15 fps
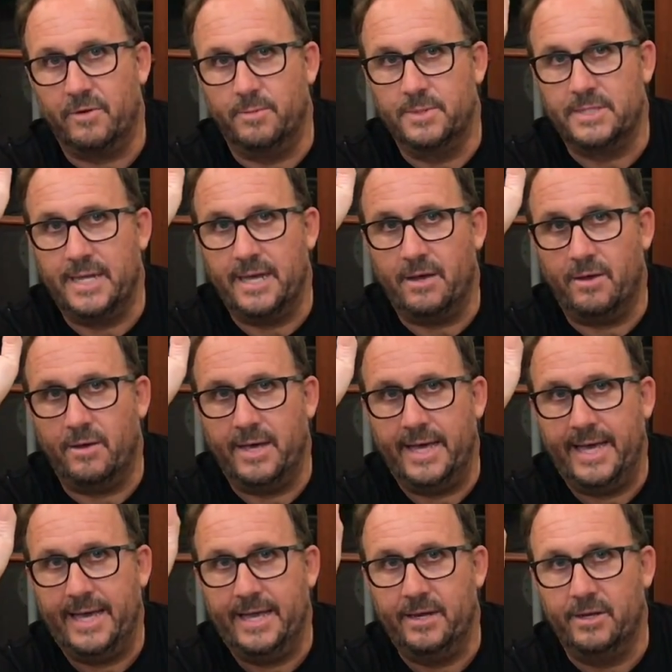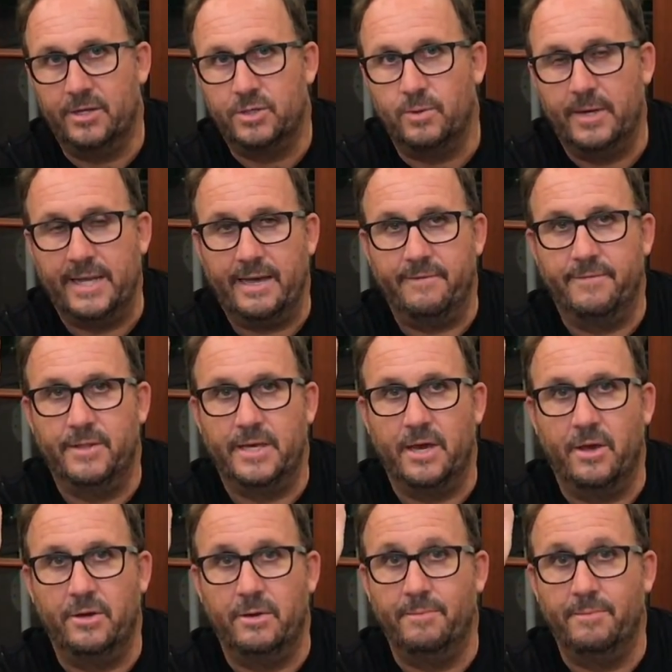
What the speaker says: kilometers an hour and 28 for the owner,